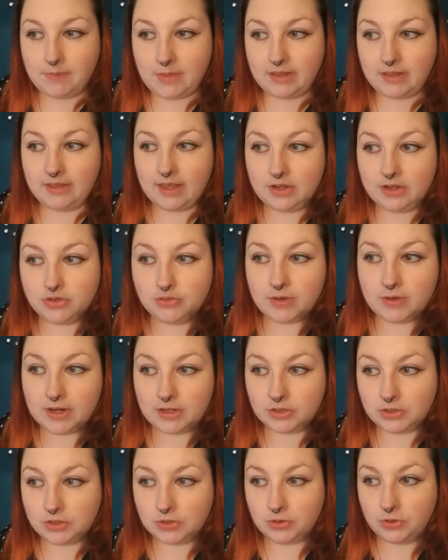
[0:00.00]
And this
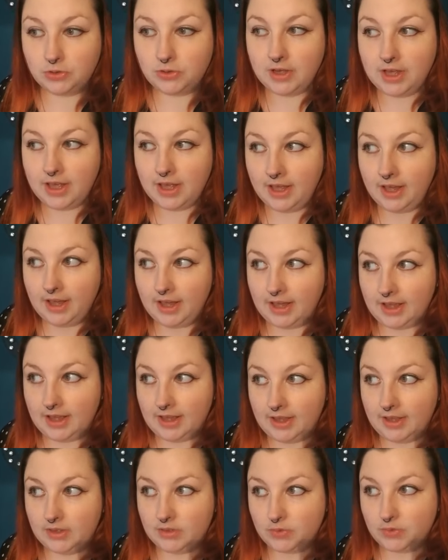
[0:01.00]
ritual
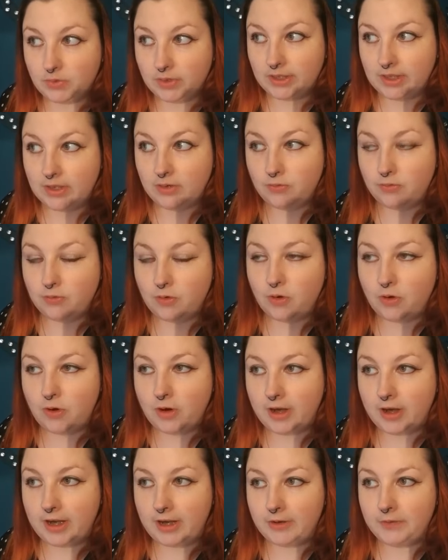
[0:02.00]
is really
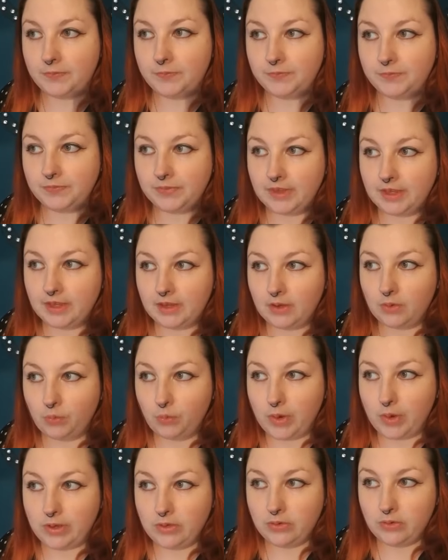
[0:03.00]
for
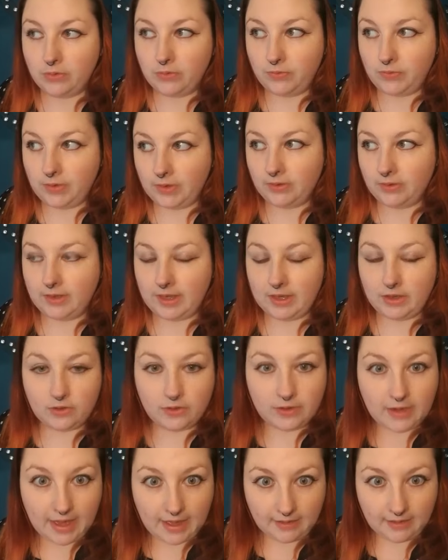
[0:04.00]
when you feel like you
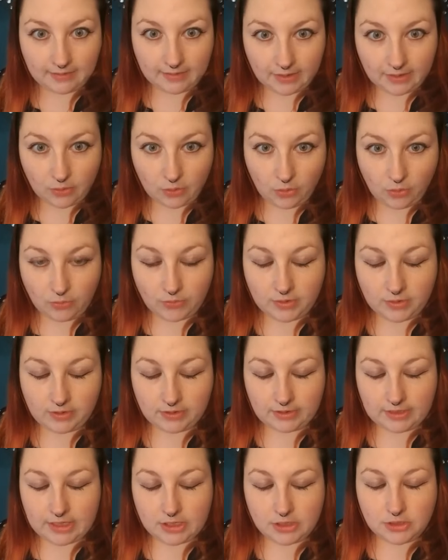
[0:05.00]
can't let go of the
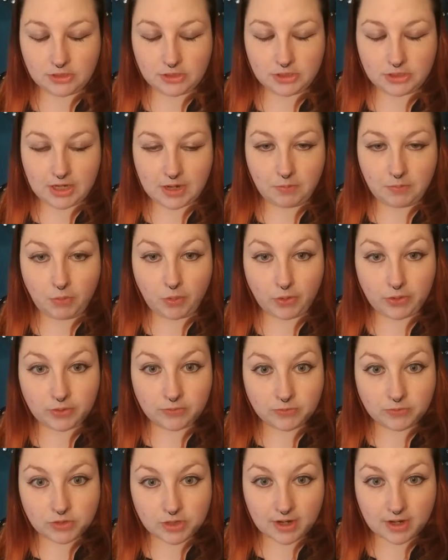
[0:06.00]
relationship, or
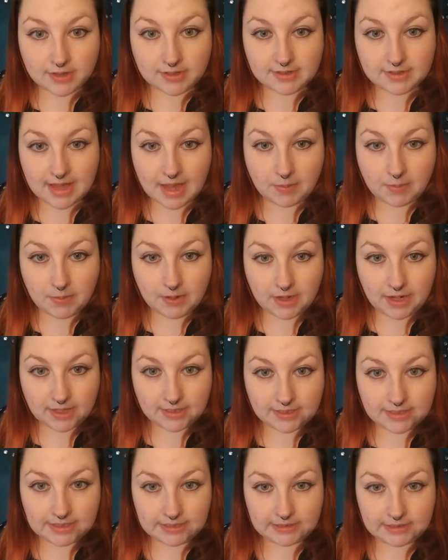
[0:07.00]
you've just
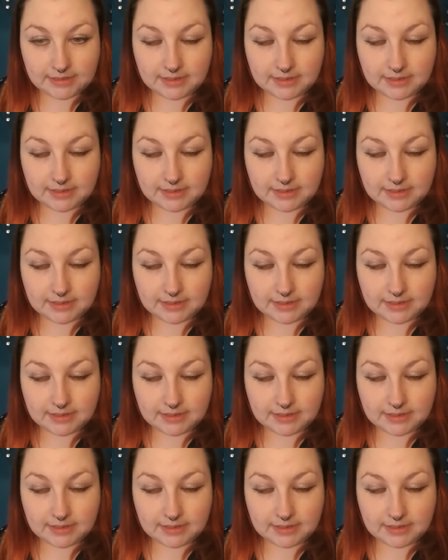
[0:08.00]
separated